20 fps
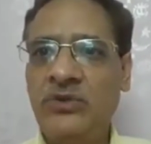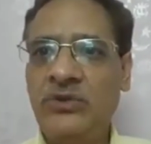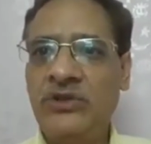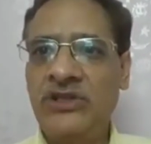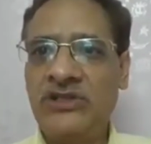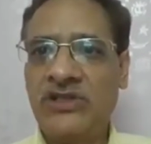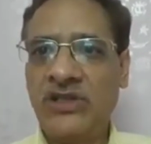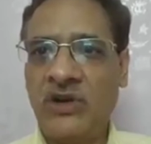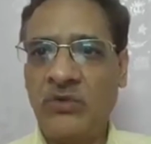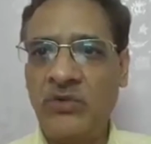to
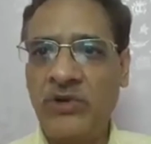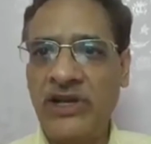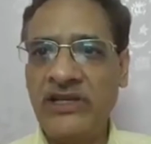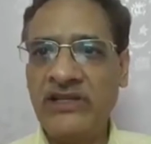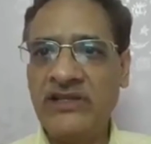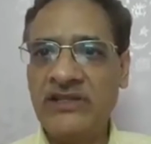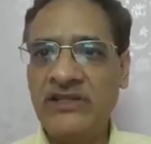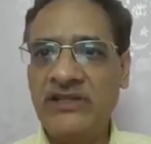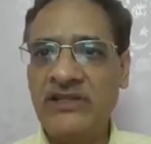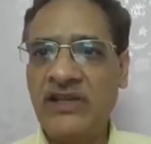the
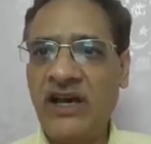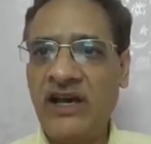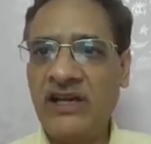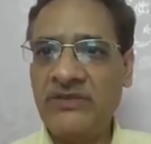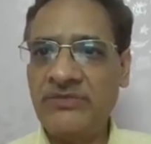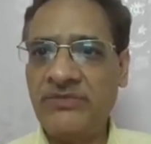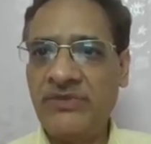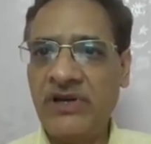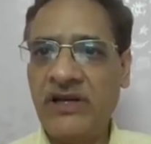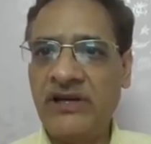surroundings
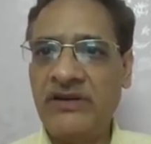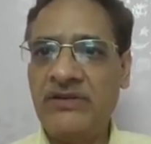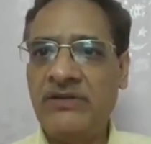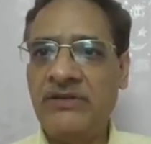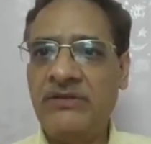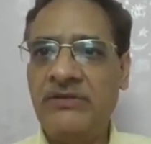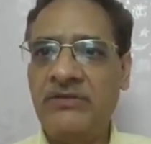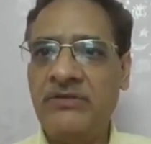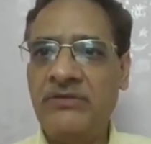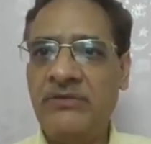not for
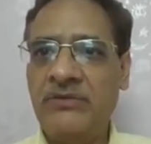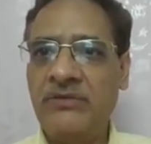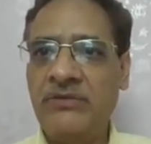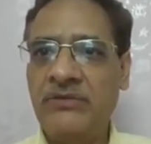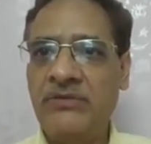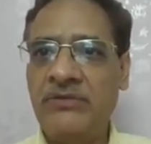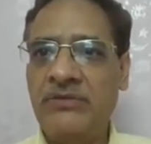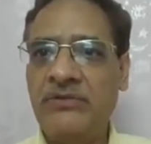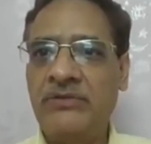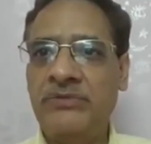
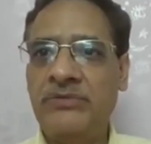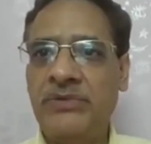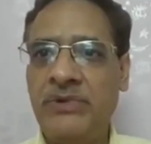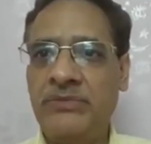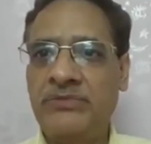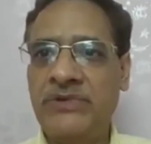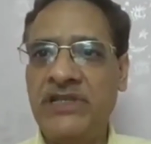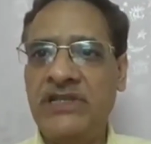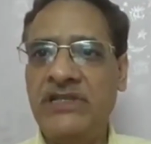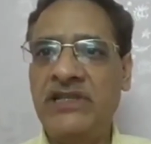
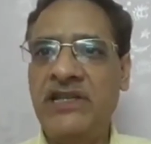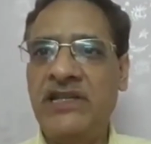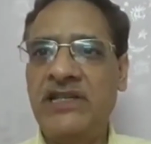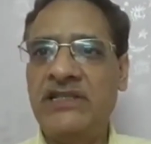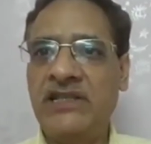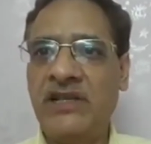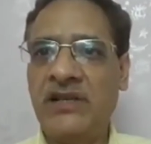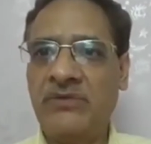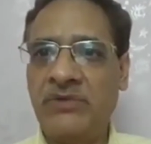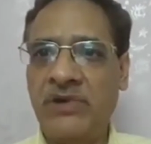15
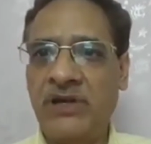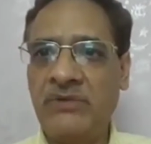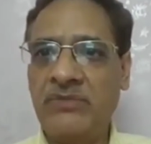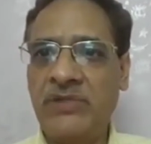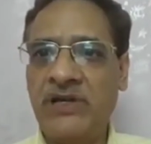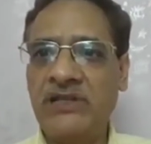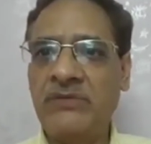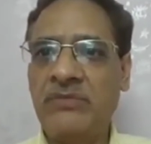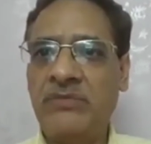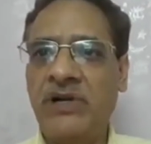days or
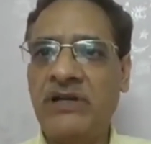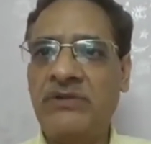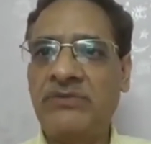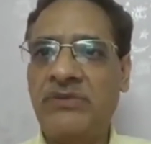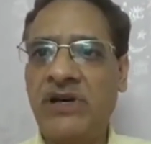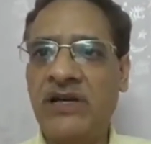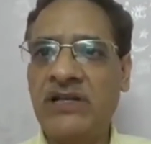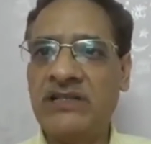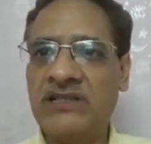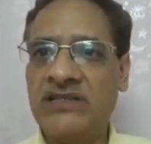1 month but
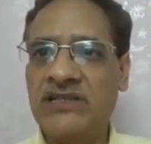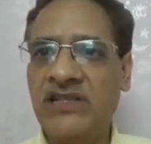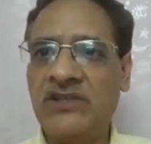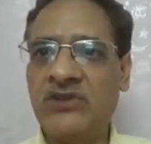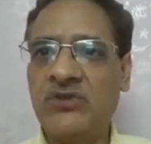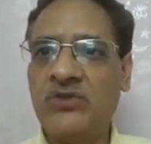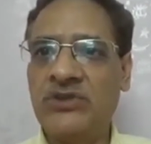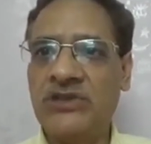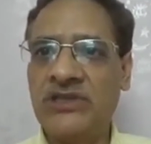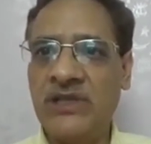for
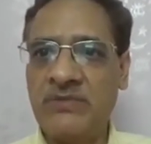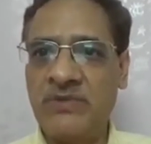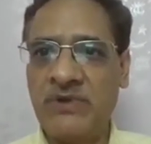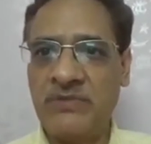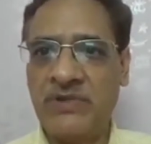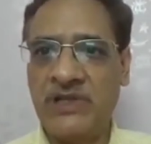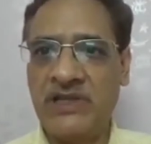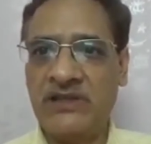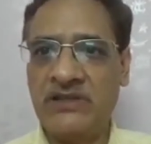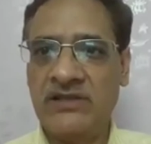6 to
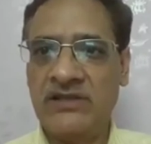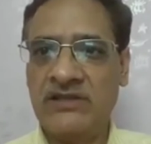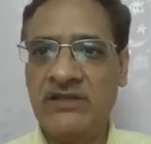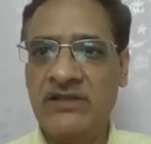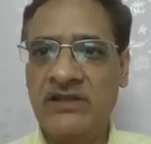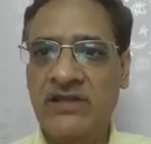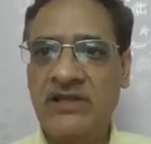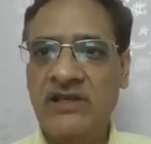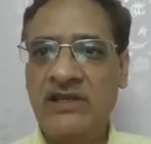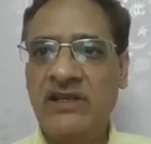7 months.
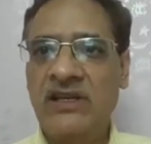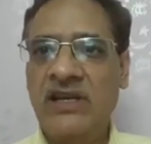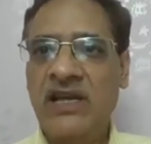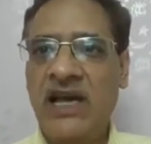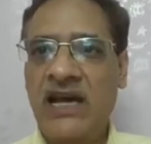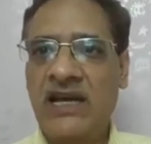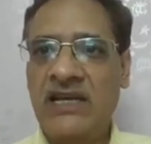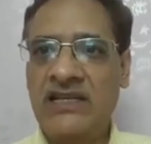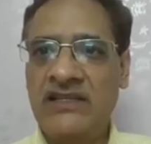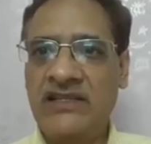
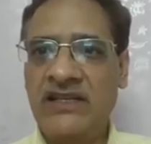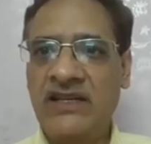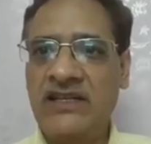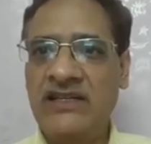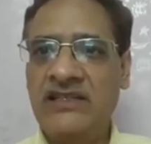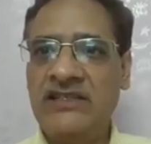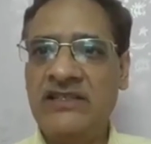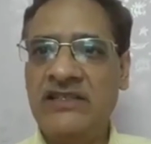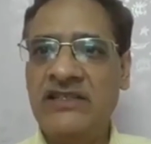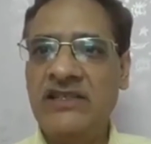Another
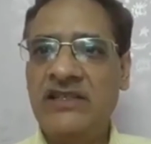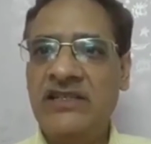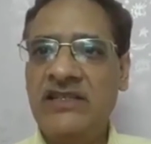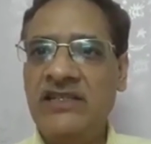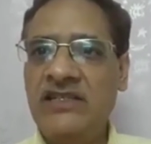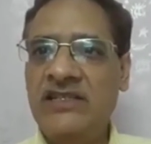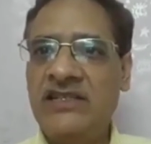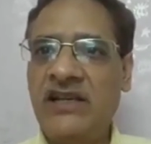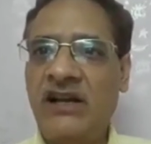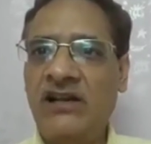is
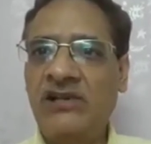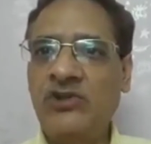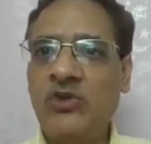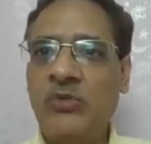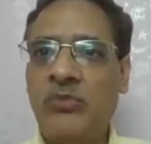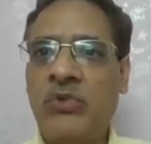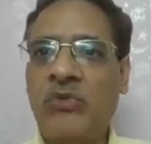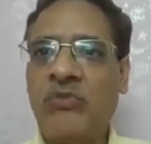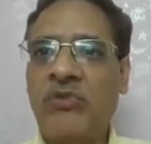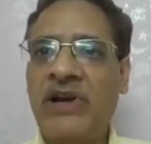it
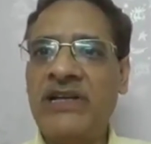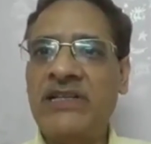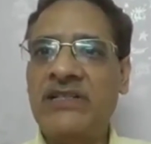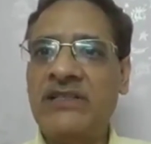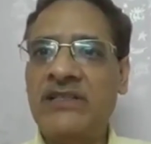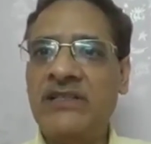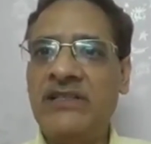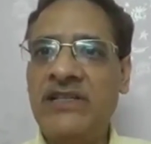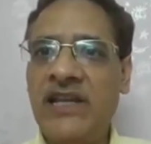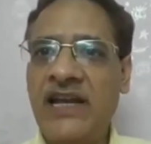also
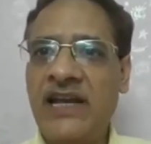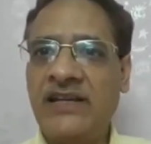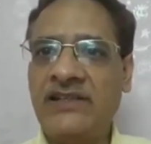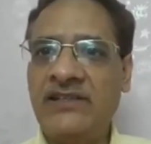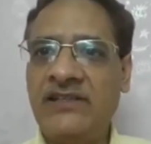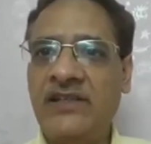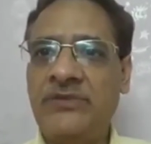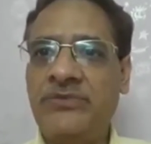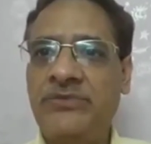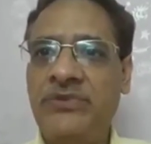provides
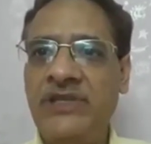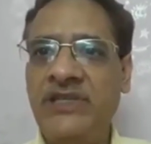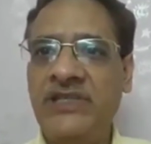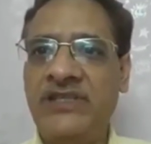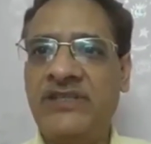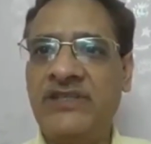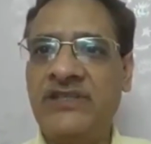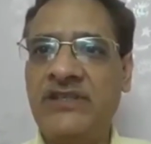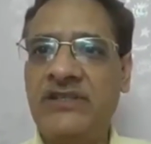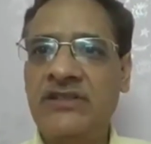nectar
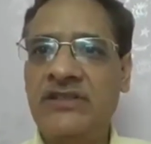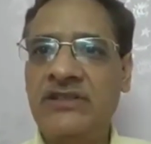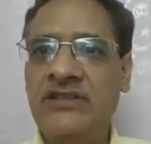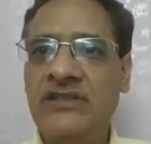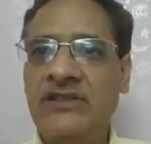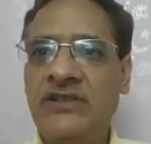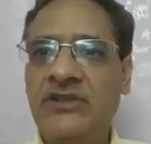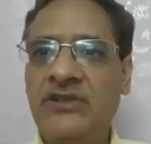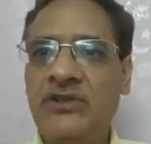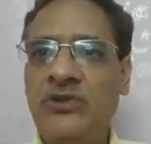feast
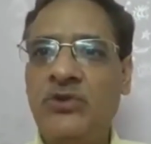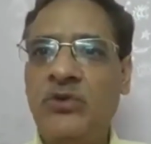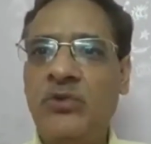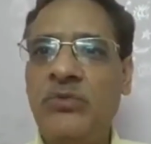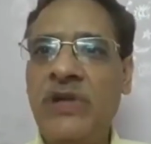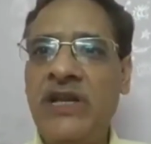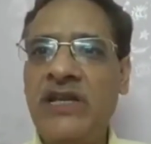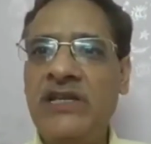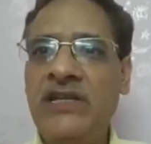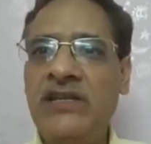to
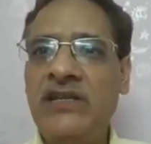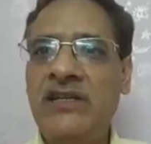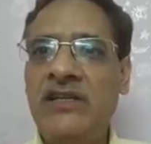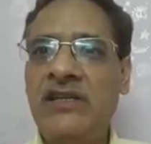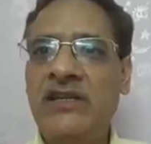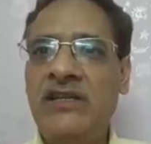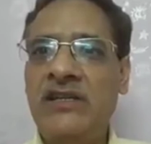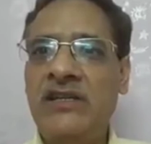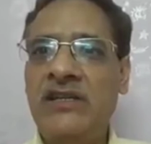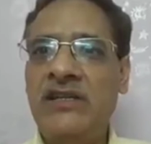many
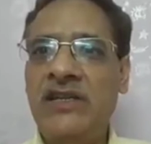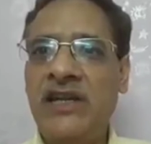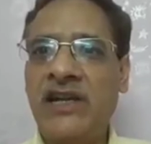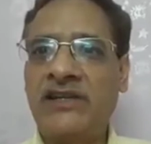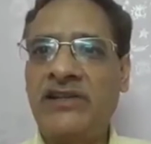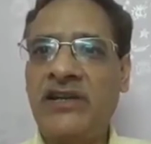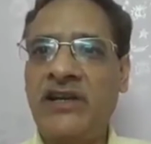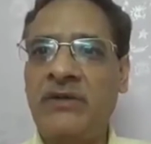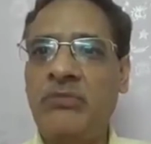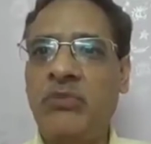
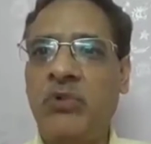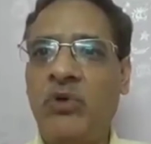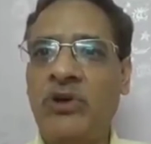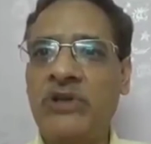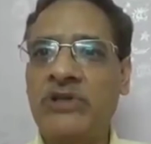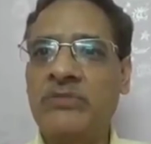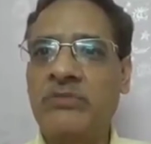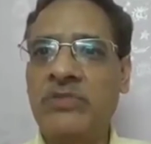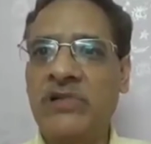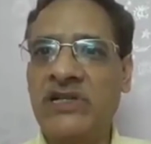
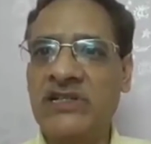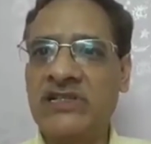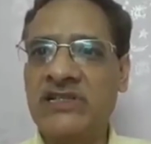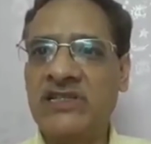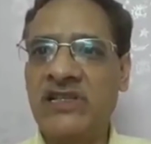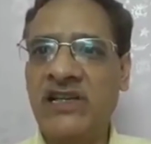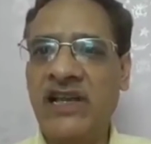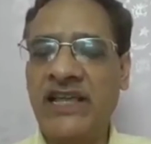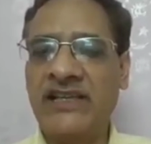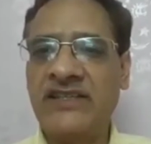nectarivorous
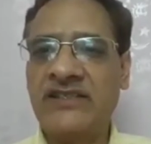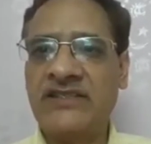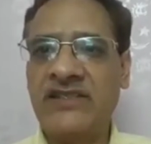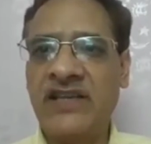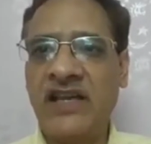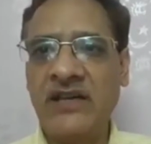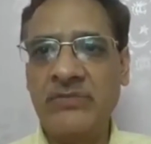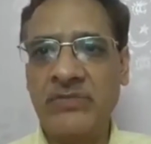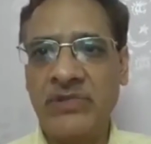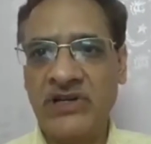birds like
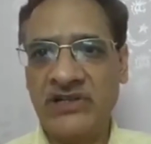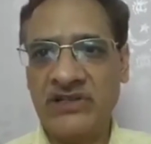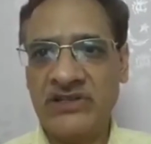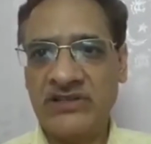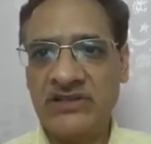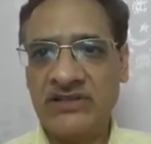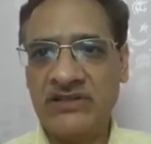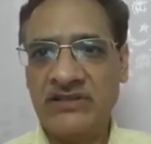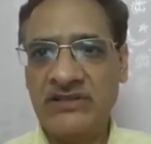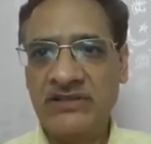
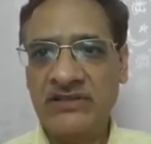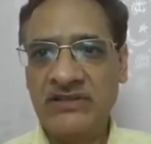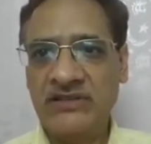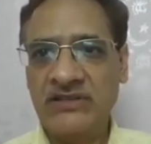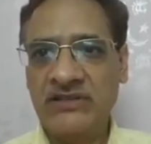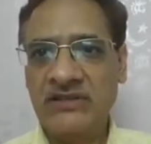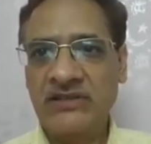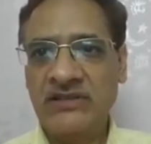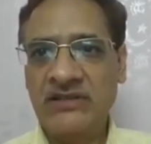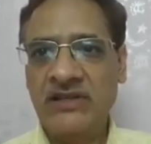sunbirds,
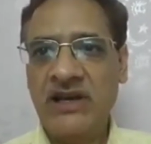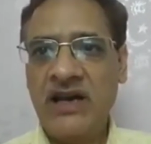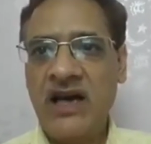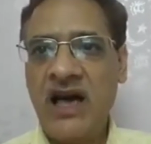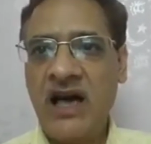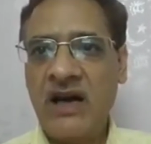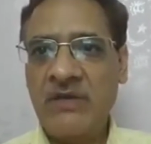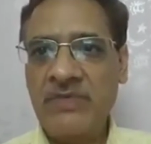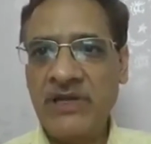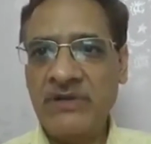
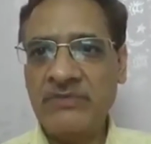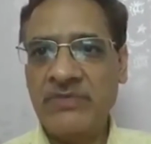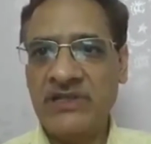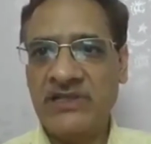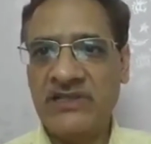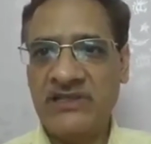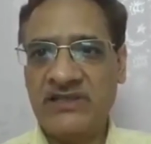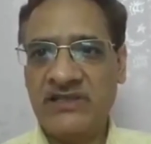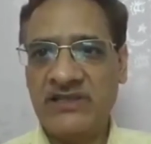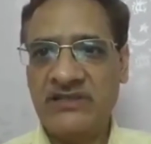
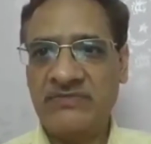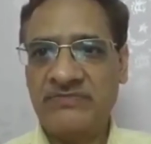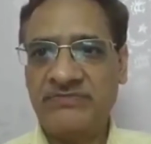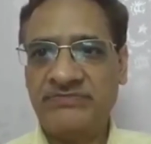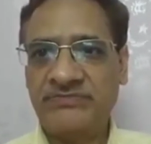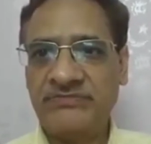hummingbirds,